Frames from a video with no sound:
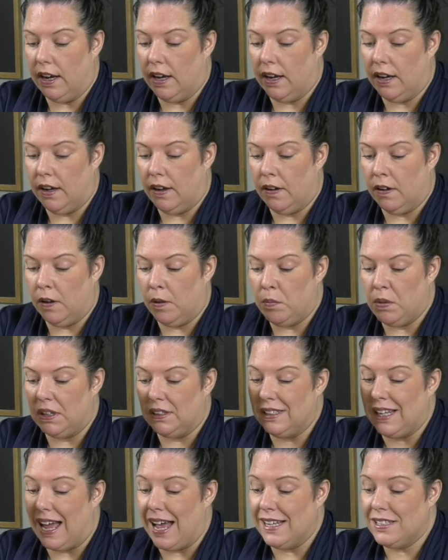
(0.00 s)

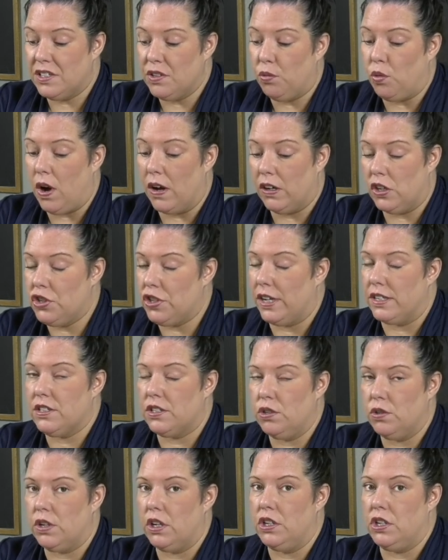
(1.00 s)
Lots of water
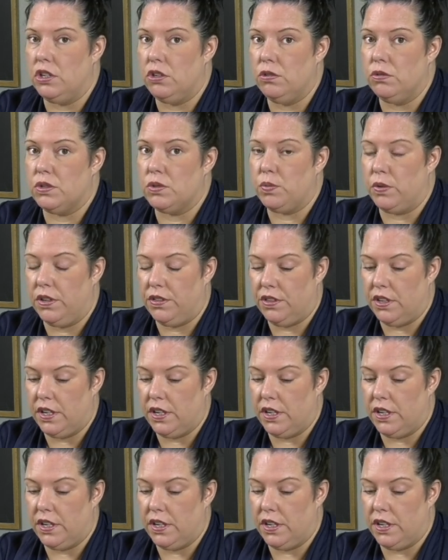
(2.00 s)
jets you could use with